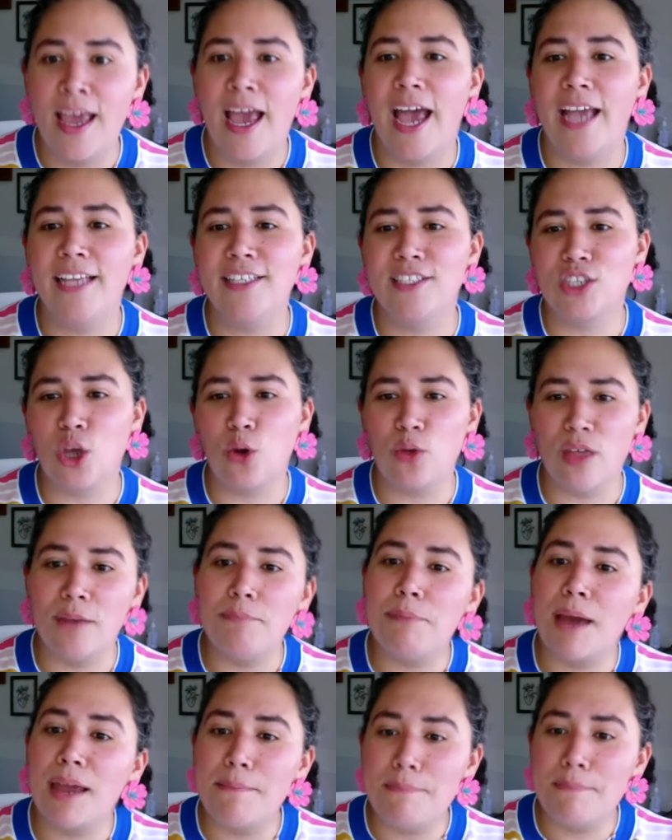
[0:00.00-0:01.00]
And so then
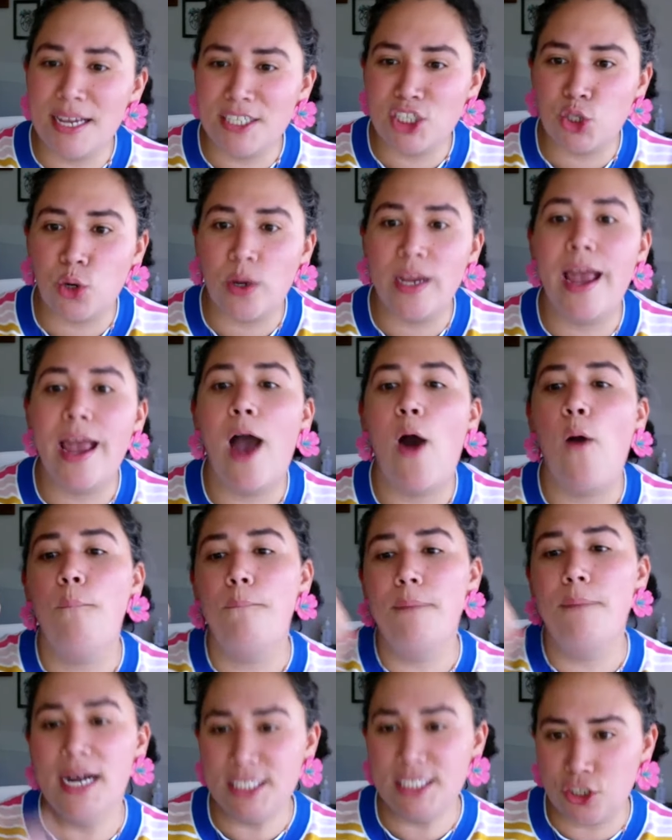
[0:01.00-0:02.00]
by measuring how
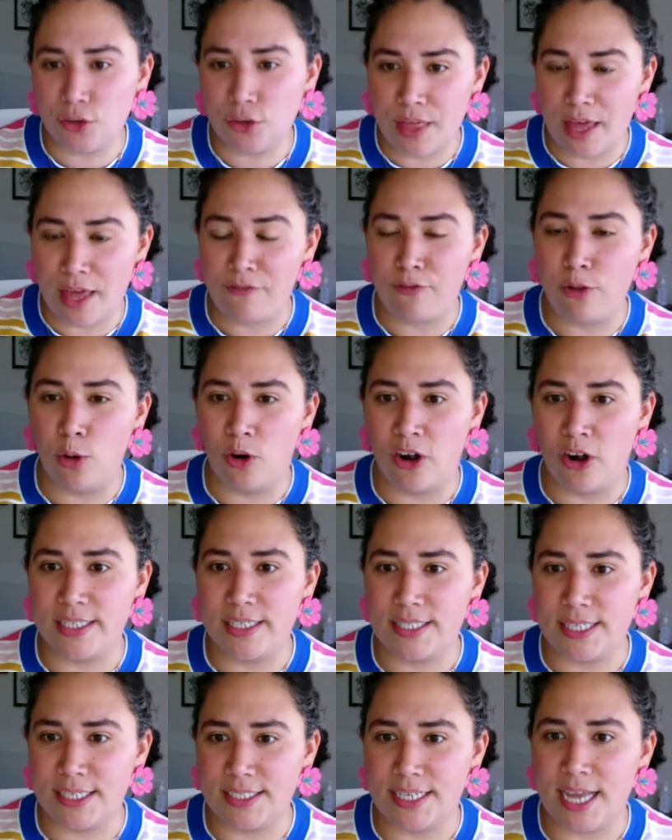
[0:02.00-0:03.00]
much of that
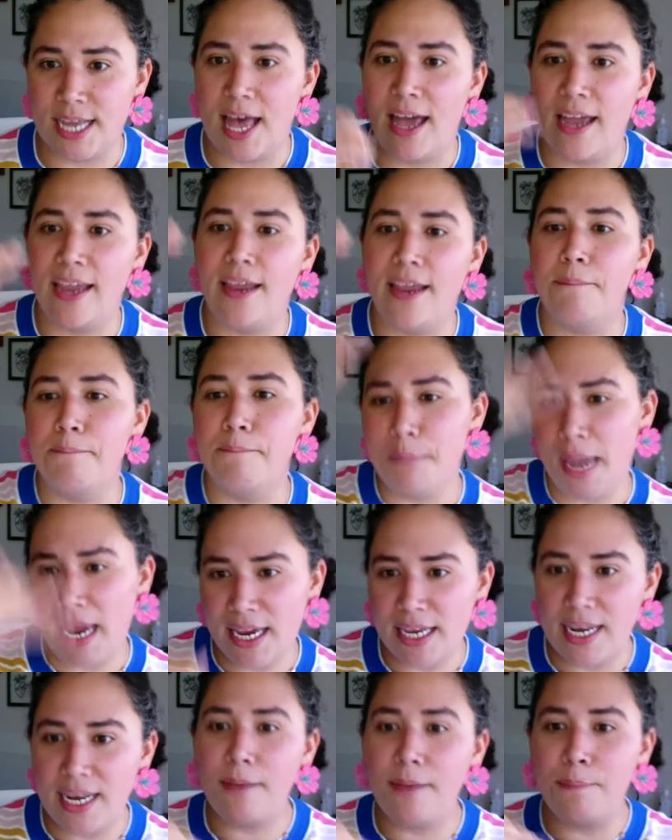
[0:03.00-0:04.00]
fluorescent dye
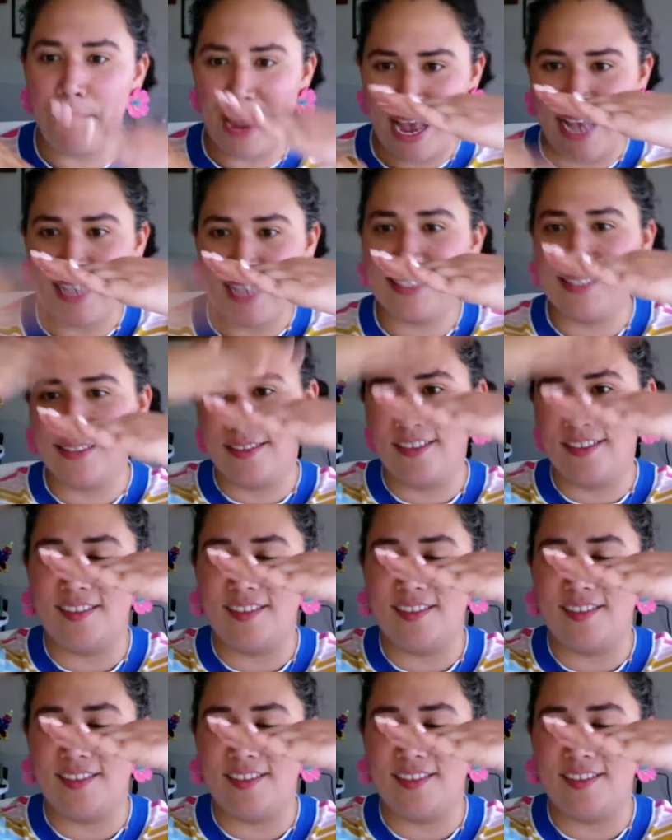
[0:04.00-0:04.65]
made it past